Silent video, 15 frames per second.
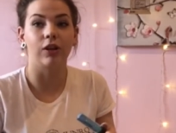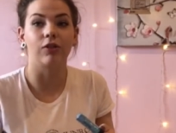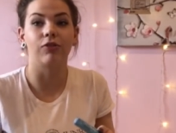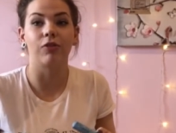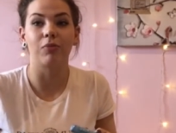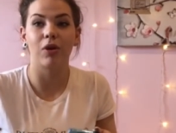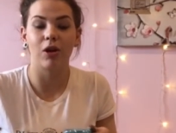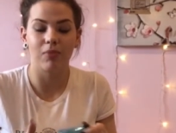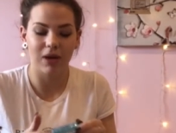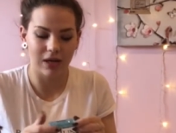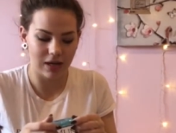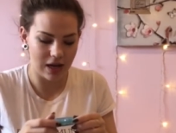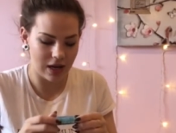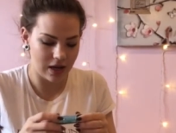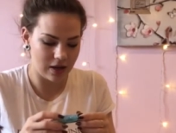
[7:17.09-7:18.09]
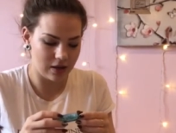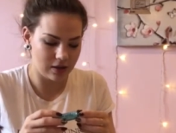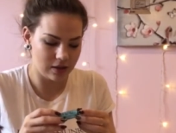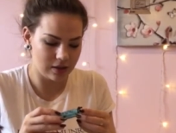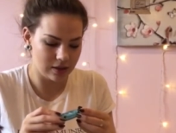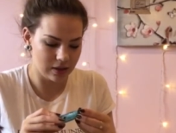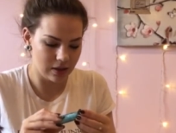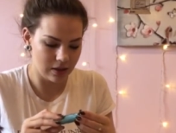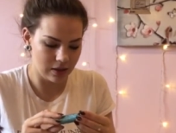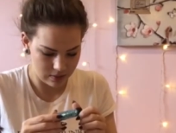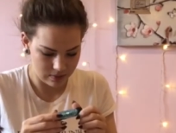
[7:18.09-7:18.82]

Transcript: good for mermaid nails.